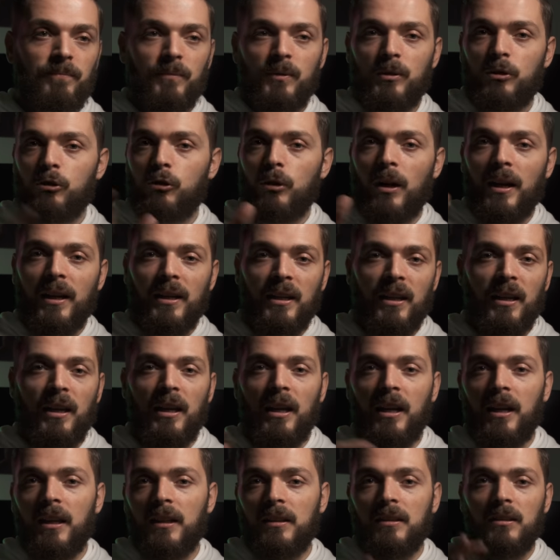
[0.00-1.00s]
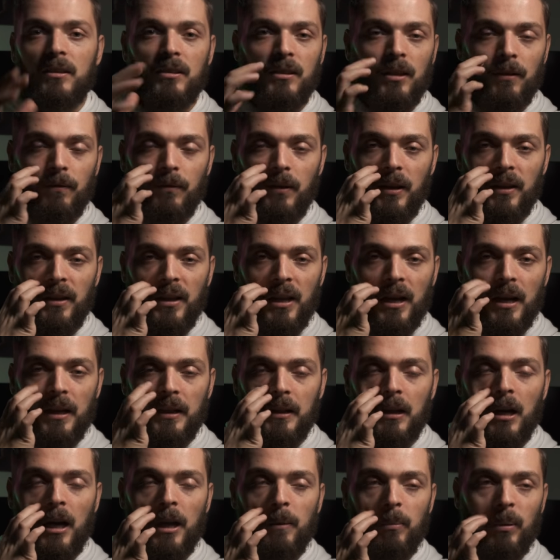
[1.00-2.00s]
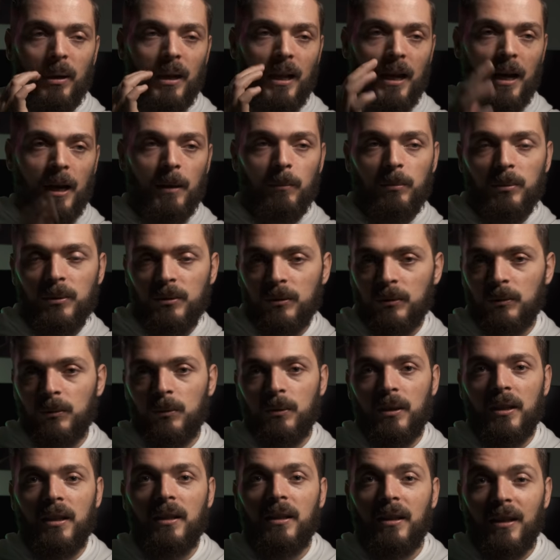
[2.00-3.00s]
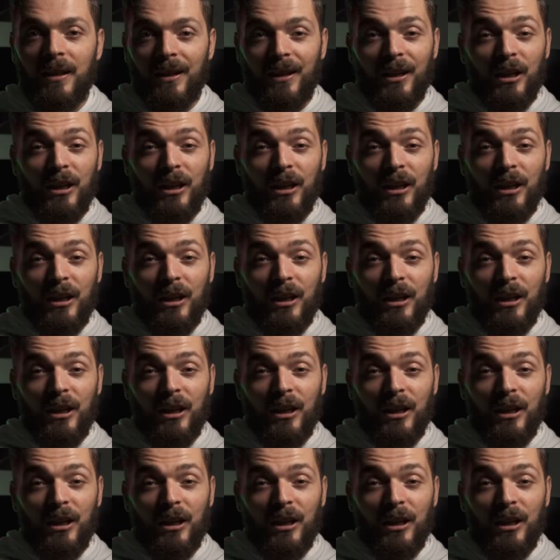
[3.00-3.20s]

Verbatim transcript: tracking and stuff like that, and hyperlapse and all that.